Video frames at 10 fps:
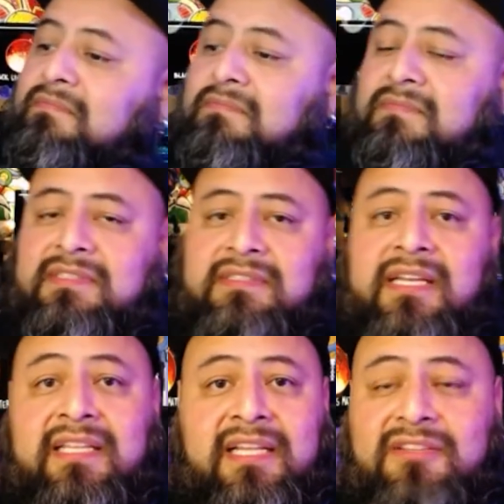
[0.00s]

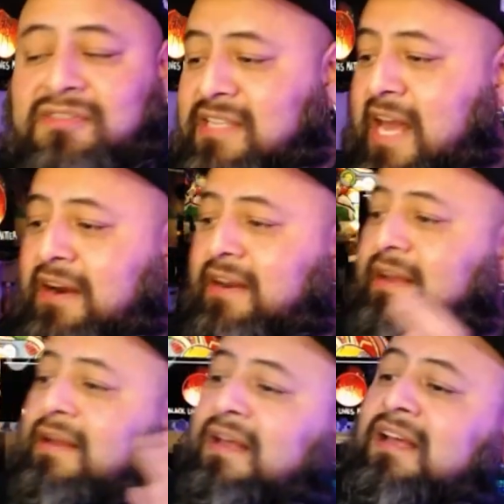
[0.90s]
Sunday through
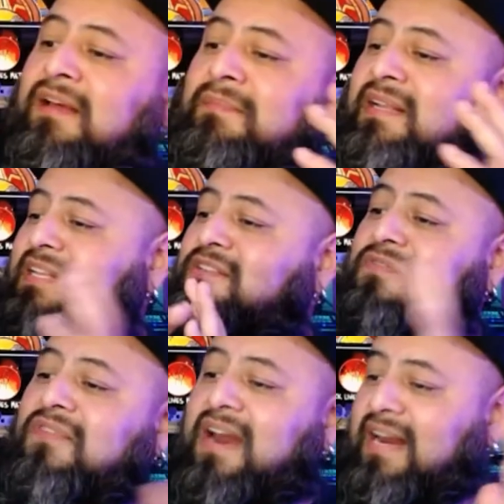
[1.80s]
Saturday, Monday through
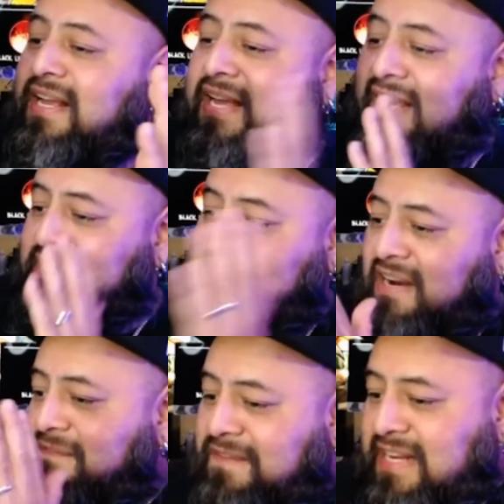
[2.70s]
Friday, and
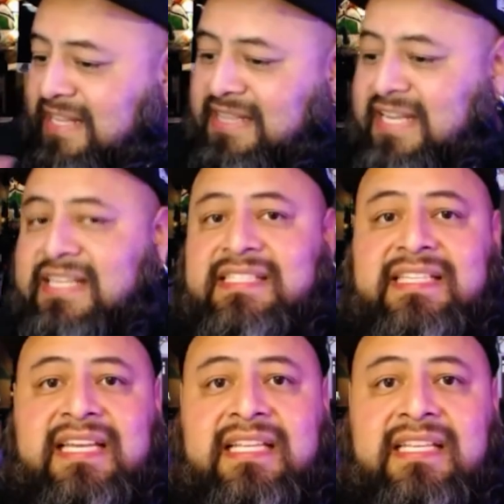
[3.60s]
start fitting things
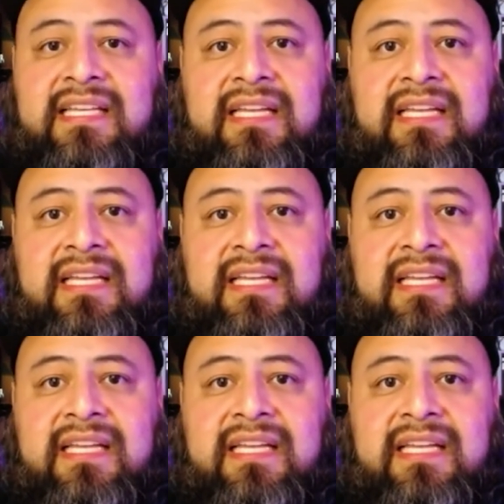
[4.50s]
in.